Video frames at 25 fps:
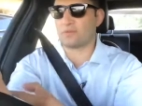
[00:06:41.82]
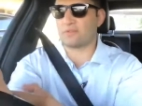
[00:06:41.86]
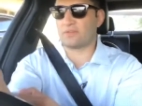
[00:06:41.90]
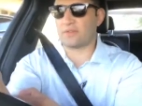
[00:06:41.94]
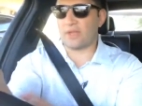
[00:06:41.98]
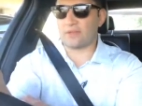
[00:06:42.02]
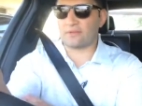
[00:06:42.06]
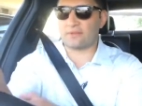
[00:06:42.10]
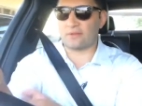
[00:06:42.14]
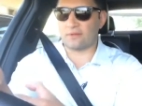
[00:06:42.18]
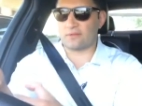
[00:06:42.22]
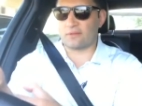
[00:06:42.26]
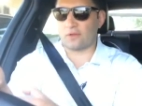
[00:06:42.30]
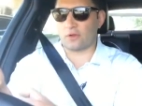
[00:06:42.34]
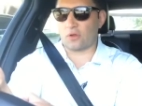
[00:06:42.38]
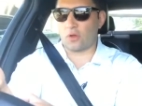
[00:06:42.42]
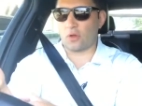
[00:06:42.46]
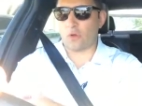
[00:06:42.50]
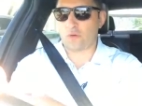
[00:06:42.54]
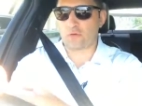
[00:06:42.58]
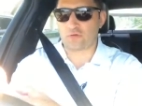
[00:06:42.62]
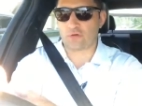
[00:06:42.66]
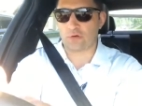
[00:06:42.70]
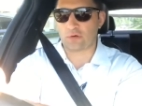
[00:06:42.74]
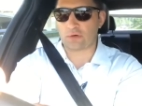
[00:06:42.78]
sets as the
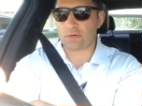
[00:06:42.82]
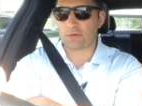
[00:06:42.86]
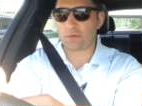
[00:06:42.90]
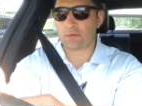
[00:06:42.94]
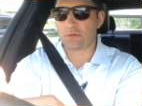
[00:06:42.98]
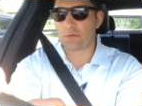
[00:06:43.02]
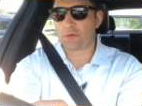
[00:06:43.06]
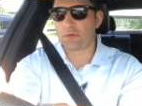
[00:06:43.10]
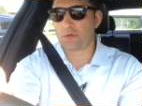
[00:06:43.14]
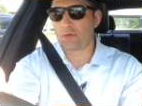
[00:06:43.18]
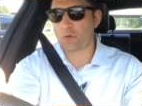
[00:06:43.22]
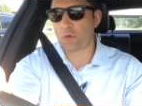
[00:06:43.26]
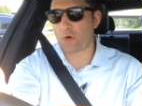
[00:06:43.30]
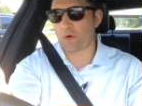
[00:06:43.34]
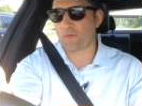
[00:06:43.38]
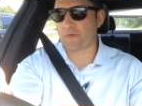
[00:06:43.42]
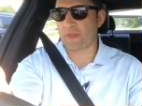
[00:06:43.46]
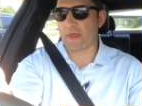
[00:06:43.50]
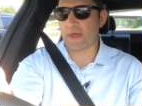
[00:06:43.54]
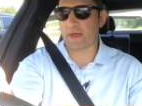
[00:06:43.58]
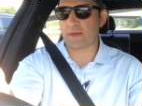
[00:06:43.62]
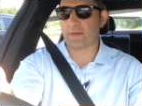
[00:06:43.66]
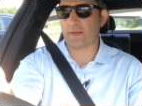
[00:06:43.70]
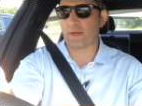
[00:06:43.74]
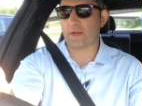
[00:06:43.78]
culture, whoever
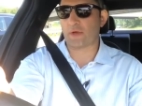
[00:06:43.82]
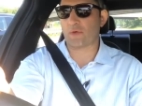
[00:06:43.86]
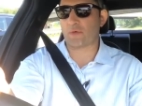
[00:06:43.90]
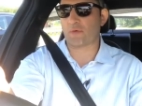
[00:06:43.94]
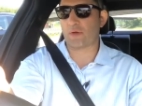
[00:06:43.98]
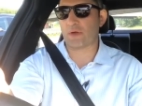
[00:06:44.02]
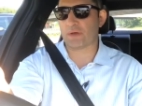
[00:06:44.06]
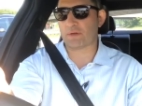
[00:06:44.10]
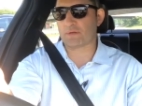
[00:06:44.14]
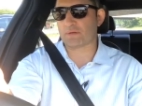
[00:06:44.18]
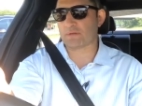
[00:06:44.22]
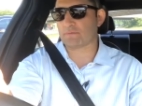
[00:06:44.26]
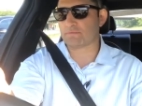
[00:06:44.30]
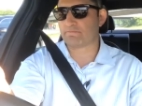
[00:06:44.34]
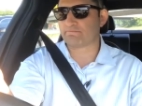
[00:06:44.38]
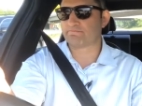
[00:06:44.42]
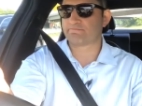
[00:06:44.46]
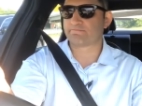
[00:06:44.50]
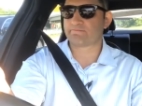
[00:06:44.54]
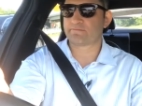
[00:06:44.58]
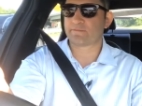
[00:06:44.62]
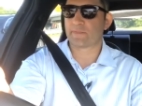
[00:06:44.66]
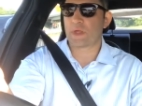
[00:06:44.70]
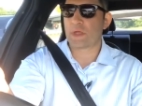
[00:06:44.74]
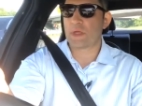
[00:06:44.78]
that leader is.
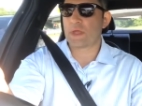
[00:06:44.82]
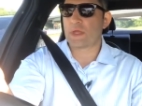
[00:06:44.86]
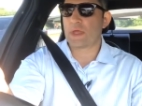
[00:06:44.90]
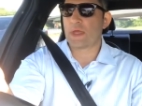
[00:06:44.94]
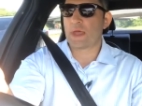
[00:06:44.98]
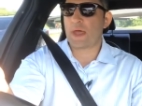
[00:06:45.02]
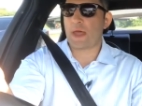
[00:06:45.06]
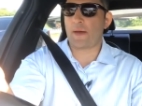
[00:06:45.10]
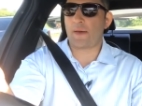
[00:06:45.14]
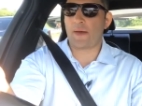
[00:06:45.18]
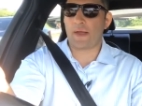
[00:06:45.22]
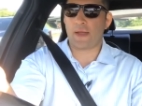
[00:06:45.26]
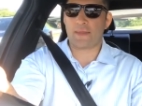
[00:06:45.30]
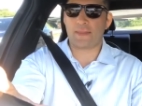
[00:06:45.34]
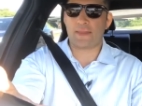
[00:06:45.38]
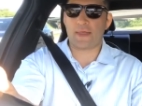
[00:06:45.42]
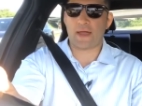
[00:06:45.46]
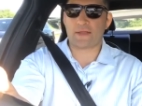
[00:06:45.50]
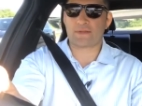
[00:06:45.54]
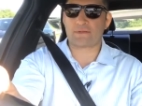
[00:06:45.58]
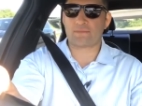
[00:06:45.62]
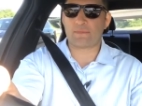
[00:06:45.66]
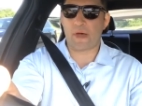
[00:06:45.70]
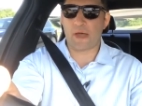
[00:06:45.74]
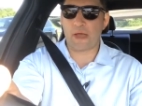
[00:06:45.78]
Anyway,
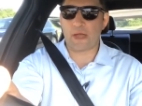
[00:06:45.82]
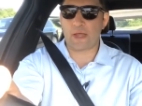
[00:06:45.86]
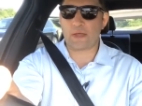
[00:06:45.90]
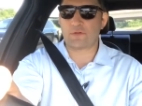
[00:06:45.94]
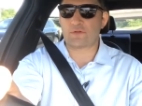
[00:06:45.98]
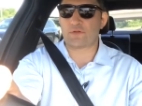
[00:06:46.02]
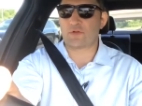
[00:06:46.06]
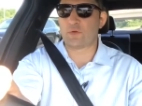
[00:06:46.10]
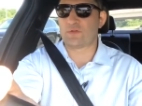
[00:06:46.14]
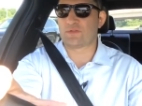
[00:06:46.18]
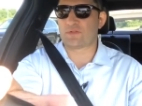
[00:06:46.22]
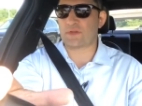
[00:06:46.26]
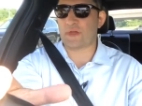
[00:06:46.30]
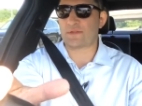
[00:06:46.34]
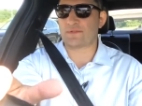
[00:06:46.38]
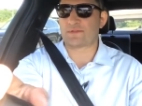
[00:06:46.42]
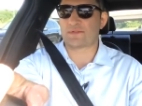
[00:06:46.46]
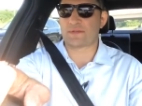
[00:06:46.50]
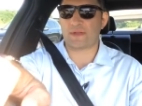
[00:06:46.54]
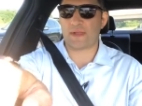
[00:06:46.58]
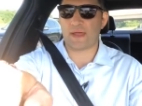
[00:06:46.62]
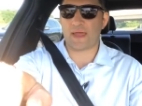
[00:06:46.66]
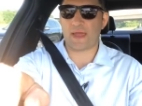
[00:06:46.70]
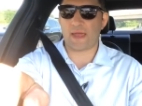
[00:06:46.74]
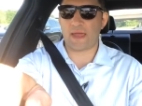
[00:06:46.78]
that's my 2 cents
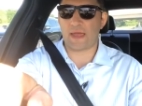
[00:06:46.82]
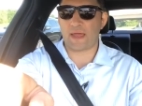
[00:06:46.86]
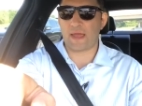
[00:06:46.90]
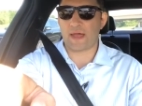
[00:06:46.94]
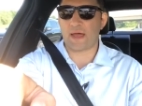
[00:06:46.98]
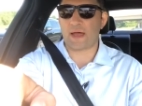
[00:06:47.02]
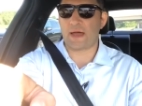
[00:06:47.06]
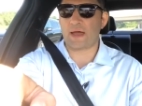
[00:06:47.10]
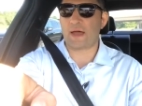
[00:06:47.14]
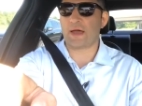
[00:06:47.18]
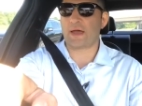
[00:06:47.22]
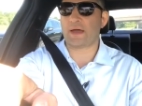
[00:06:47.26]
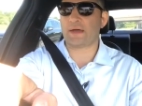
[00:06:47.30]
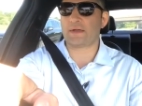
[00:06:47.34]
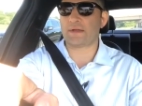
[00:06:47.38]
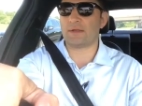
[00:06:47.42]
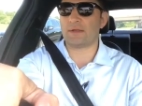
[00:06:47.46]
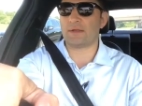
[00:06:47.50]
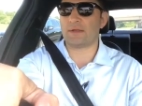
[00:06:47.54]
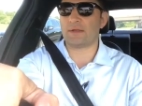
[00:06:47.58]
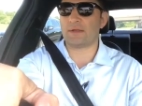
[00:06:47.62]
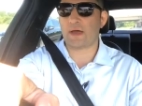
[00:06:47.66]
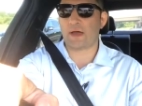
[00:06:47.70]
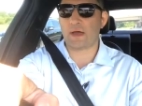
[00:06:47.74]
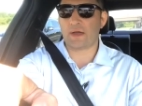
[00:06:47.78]
today
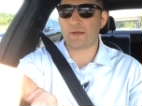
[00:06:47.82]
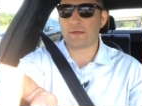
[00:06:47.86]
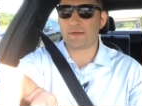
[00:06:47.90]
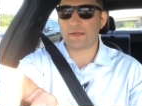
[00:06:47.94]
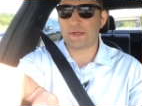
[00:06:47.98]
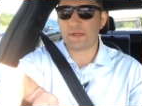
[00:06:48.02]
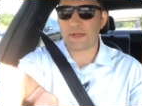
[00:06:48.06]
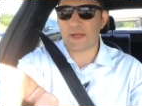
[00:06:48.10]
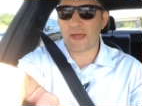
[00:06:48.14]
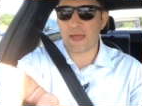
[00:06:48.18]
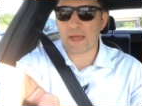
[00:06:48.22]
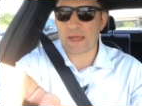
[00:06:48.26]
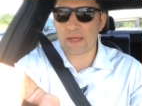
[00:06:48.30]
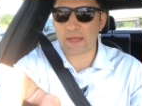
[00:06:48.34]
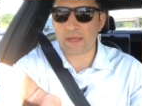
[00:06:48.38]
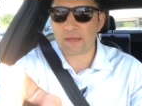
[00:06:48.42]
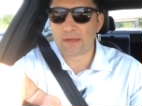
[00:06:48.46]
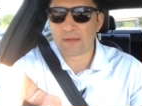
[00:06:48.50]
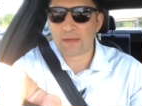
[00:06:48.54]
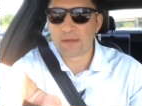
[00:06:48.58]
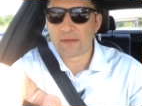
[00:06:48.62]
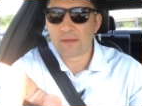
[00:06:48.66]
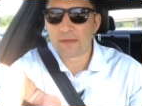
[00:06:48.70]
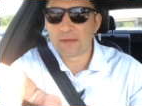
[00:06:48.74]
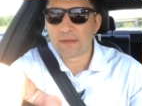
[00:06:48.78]
on D-Day
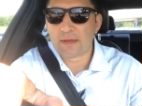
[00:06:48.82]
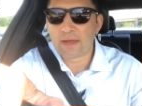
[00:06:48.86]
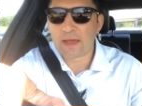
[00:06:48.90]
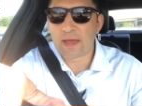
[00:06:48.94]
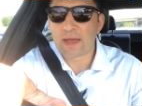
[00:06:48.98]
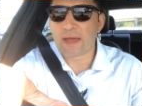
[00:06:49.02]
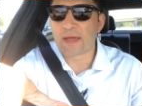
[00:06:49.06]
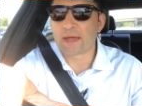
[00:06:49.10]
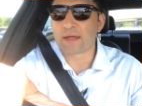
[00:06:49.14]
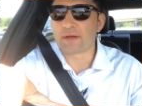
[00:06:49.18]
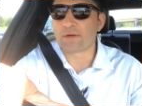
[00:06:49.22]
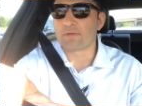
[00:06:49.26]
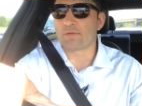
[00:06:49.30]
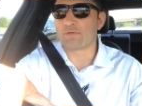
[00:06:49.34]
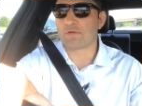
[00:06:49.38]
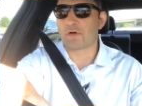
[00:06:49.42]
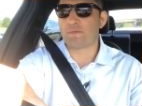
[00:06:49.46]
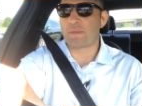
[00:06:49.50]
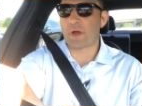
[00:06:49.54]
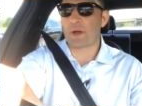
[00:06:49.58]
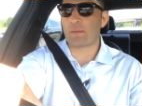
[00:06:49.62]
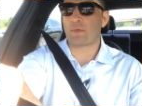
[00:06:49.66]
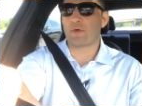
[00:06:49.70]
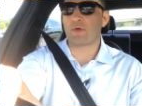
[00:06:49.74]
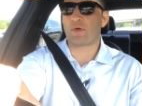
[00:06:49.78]
and
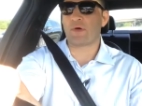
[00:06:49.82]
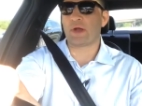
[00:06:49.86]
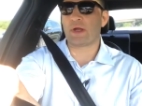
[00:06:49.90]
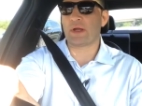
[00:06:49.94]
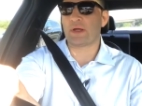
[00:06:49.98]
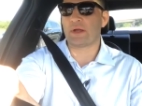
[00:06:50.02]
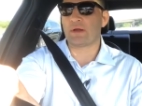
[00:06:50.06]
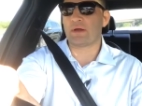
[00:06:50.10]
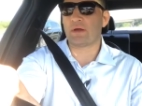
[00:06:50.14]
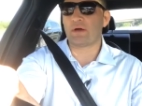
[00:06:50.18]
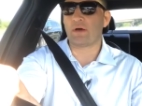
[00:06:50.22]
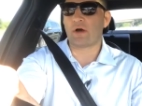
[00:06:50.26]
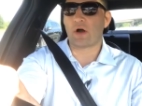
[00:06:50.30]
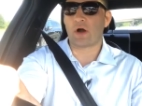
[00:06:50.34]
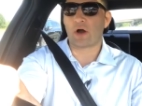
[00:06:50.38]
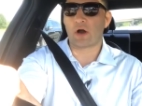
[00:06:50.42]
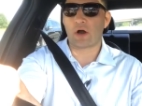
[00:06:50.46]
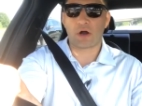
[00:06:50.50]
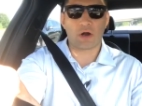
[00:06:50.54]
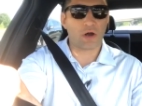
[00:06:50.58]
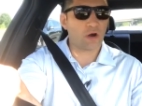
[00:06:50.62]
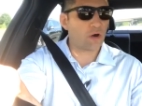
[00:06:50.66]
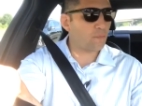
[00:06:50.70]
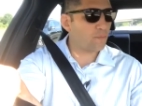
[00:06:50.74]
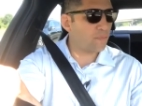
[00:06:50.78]
remembering
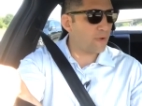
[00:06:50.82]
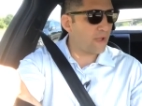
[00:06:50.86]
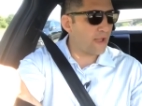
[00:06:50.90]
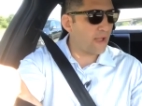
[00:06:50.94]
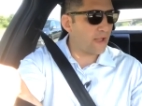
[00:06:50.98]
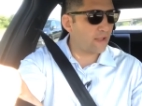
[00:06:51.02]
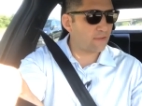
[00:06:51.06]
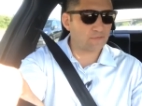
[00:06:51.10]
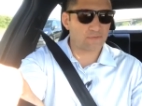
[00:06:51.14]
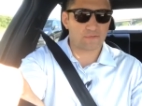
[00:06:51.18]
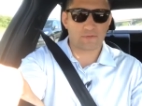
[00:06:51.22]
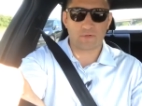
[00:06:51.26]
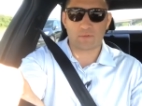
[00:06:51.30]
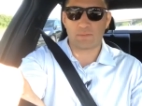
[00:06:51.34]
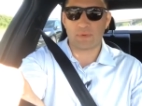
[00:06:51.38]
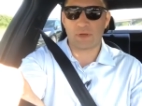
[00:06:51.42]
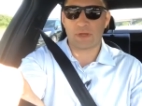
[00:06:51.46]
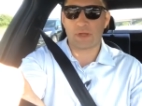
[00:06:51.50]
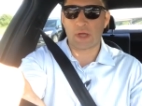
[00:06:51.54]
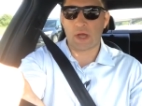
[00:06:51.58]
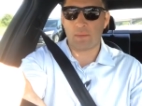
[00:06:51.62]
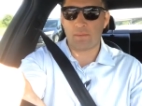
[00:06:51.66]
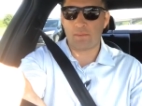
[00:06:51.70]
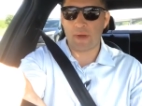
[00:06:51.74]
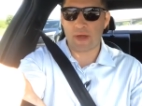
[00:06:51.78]
our past to
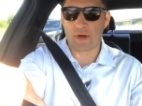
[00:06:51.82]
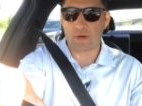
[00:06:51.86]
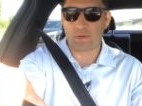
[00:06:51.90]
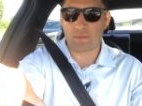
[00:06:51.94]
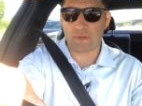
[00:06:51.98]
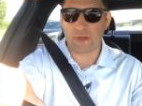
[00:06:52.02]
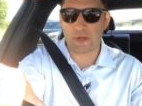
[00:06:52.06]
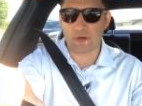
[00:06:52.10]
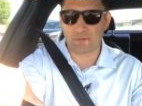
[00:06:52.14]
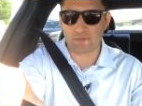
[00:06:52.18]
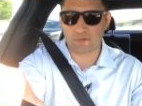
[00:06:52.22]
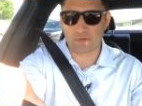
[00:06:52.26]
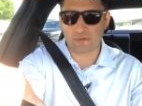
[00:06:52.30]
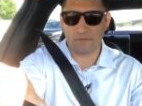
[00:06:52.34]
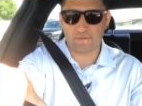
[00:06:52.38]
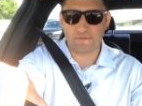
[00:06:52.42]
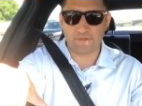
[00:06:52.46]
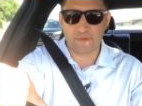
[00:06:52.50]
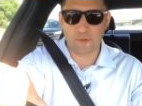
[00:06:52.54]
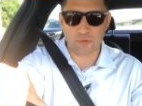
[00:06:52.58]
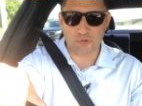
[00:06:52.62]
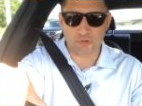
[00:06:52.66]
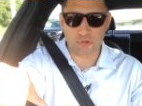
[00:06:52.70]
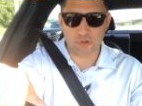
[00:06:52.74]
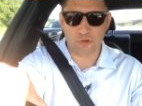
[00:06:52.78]
become better leaders in the
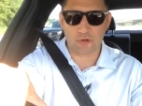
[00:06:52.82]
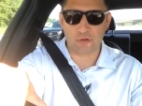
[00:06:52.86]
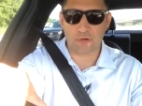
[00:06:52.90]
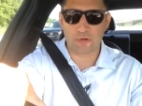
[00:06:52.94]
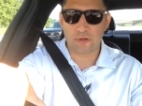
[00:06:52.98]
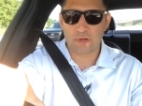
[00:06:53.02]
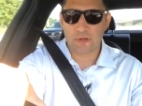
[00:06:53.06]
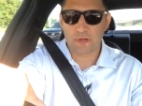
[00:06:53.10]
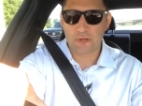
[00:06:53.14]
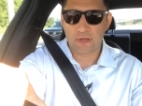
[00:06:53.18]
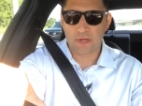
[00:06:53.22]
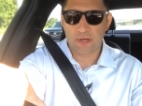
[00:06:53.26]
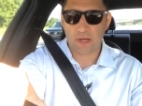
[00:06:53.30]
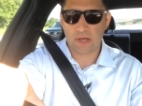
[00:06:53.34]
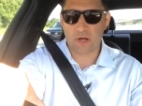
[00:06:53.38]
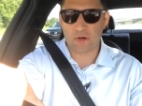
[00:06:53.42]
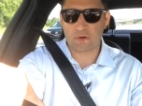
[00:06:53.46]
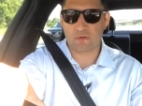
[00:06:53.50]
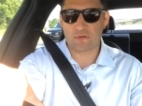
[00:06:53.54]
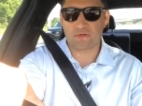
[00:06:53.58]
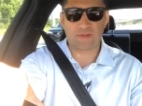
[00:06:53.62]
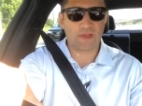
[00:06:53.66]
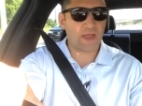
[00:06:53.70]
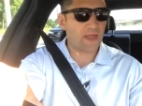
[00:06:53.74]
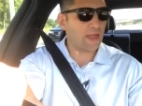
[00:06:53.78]
future, and
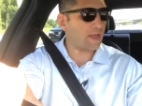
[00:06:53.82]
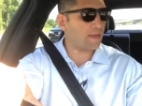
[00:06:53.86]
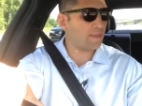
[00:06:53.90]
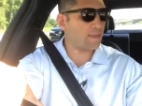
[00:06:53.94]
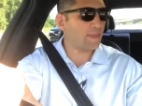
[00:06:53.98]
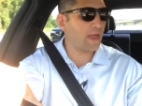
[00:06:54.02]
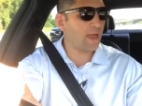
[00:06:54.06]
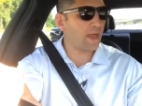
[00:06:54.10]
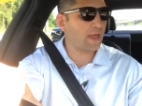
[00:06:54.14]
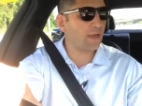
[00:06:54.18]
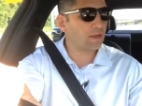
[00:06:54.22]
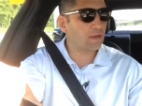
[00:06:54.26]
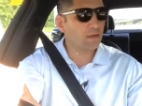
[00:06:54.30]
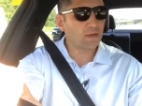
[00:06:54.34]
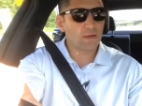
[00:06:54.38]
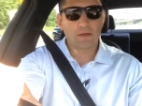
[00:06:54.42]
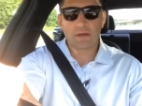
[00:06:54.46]
understand that